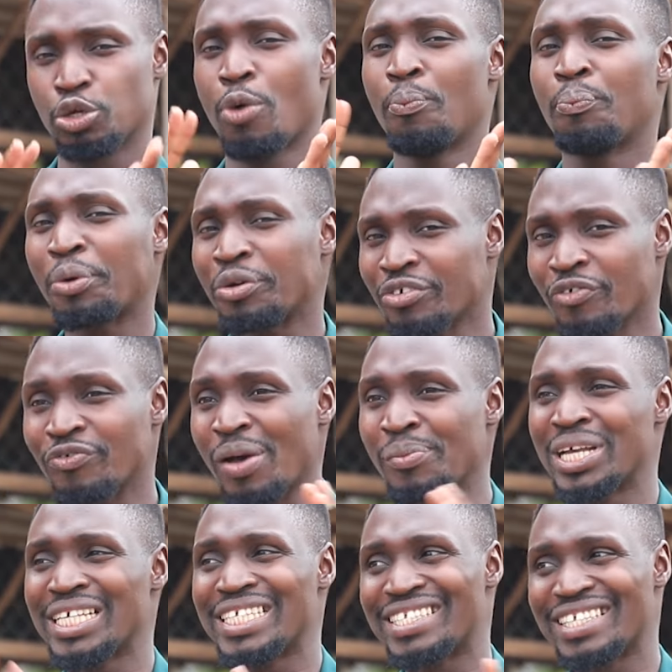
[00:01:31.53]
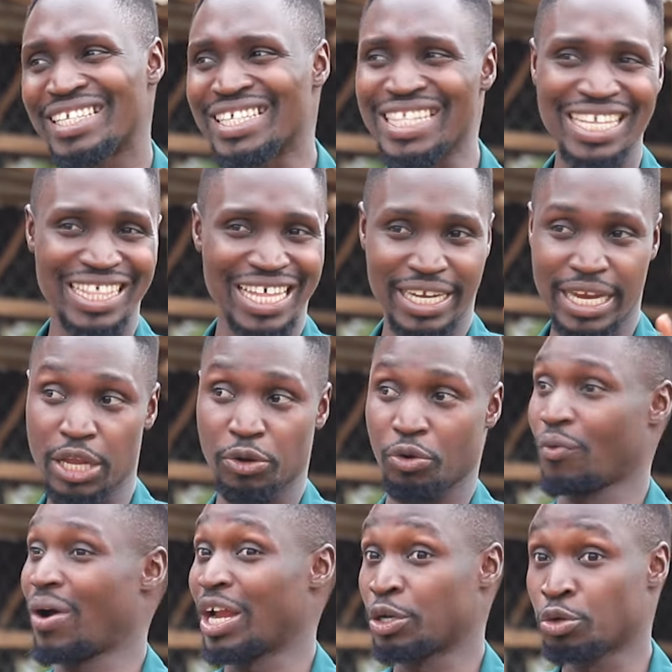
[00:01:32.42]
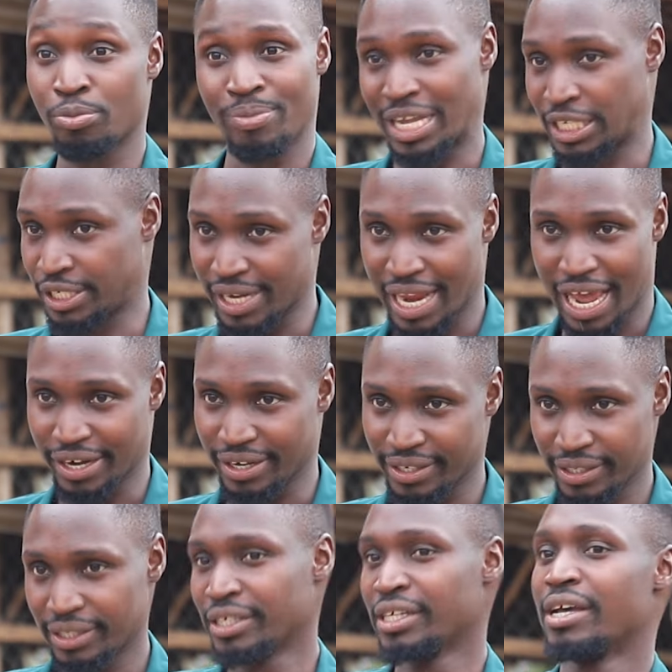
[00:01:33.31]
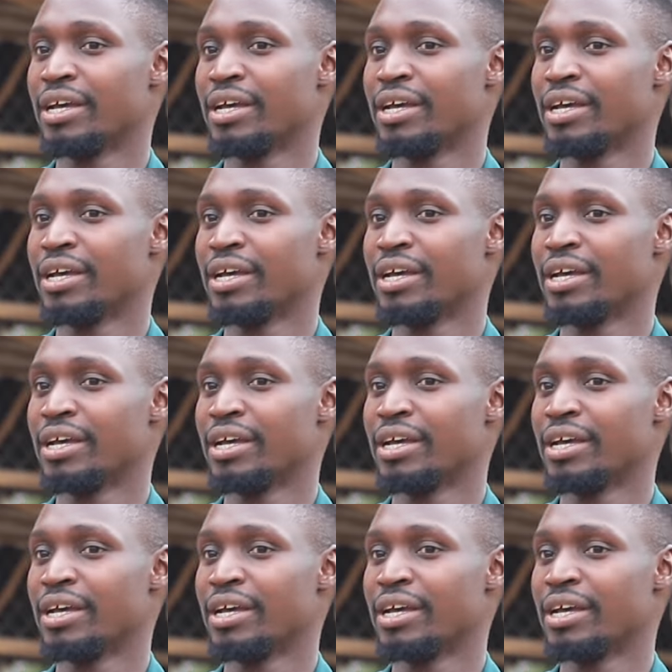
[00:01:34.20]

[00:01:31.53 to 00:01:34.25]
you know, poultry farming is this thing that doesn't require too much land.